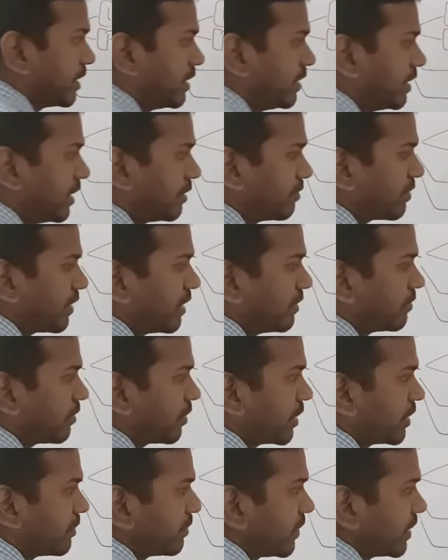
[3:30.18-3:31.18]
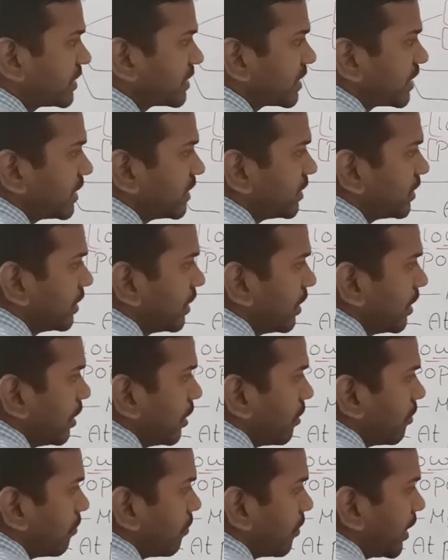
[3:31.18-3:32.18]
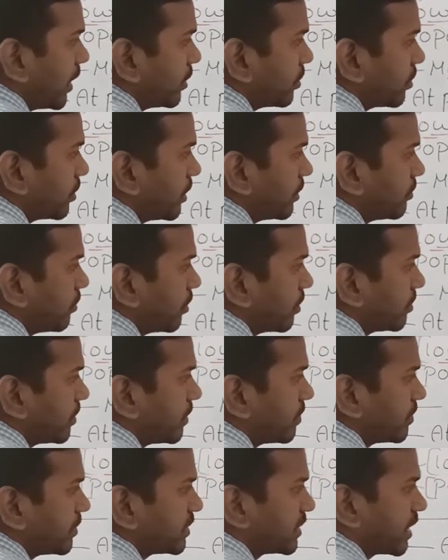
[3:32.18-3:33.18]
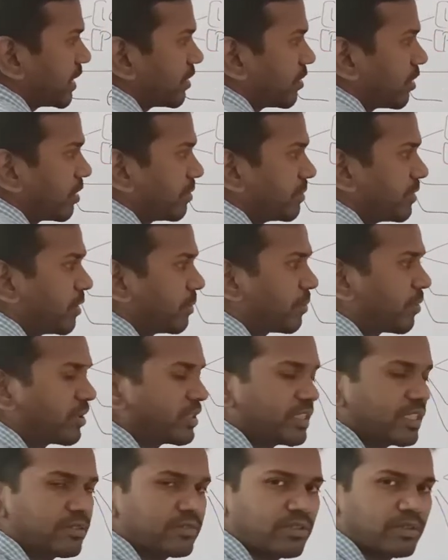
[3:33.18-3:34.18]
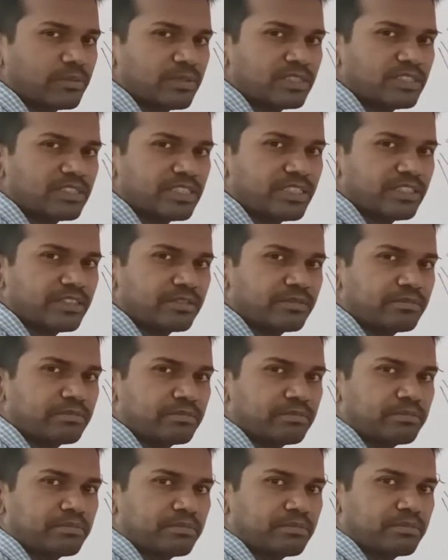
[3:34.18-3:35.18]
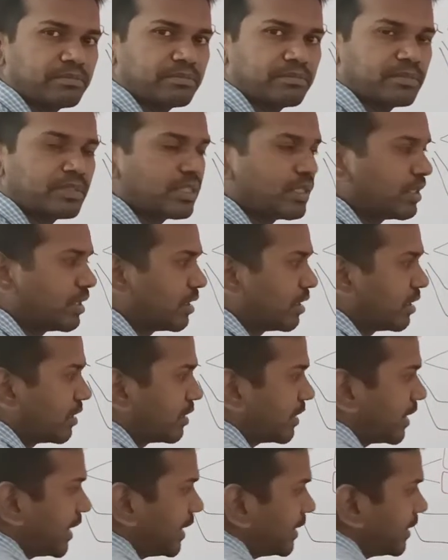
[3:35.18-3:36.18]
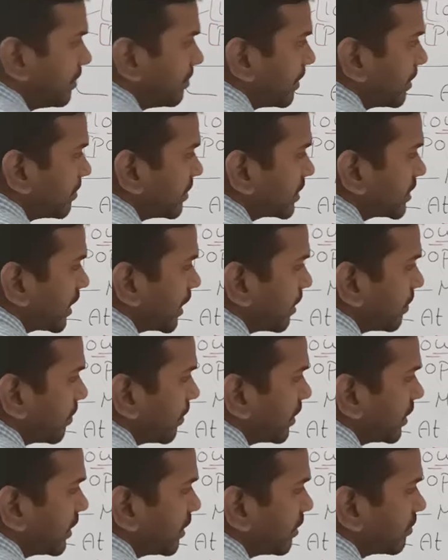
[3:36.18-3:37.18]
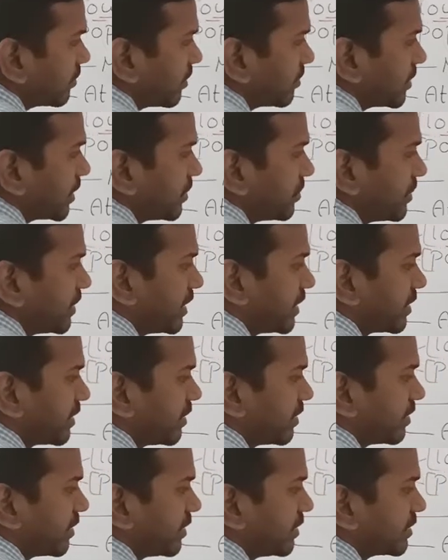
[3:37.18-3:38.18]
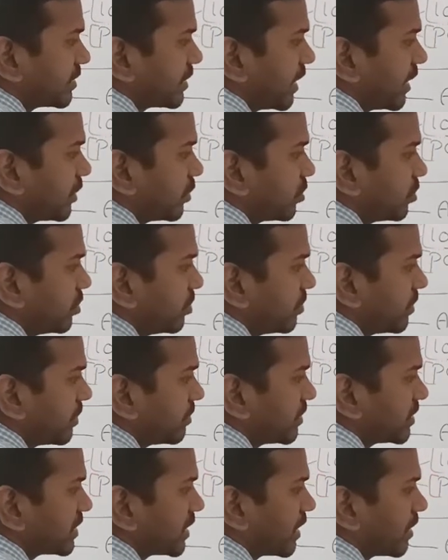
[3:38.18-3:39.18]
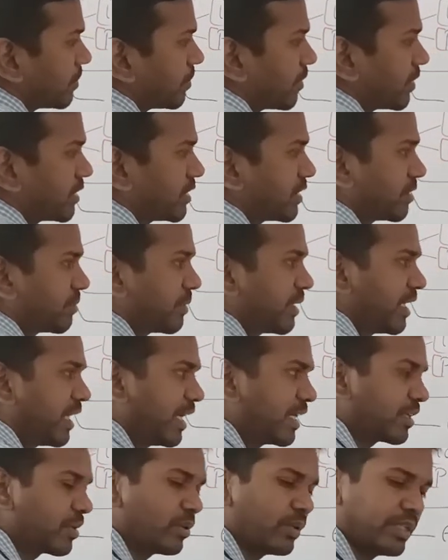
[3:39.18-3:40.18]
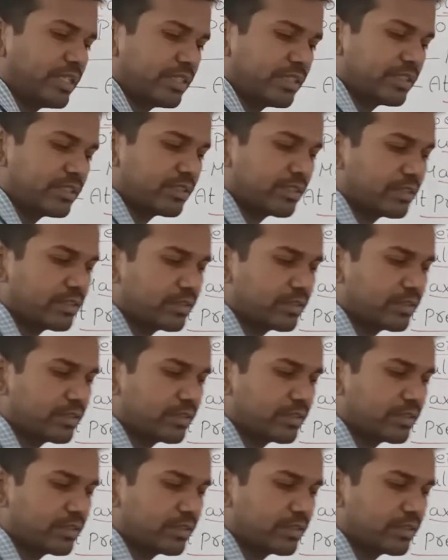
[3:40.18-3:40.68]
In that 545 strength, 524 people are not appointed from the state, 19 members are appointed from the union territories, and 2 members are appointed by Anglo-Indian.